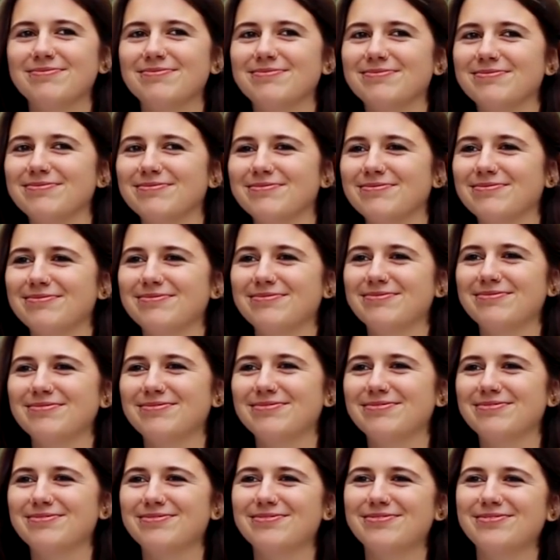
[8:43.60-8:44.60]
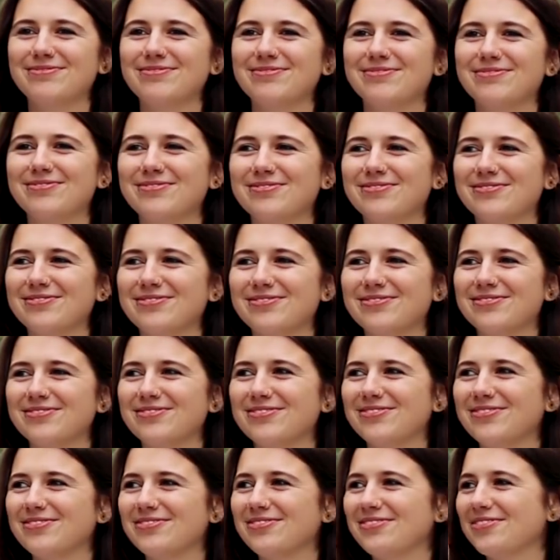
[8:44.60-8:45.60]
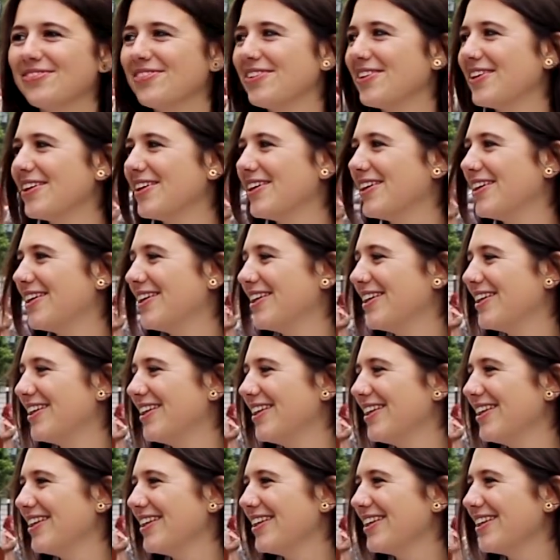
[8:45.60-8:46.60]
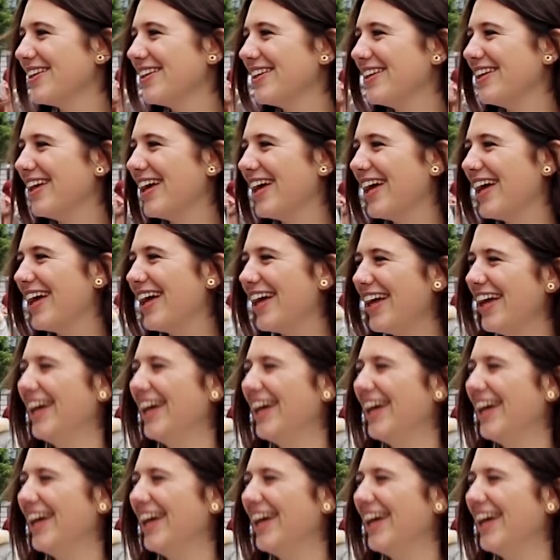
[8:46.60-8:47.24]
No words are spoken by the person on screen.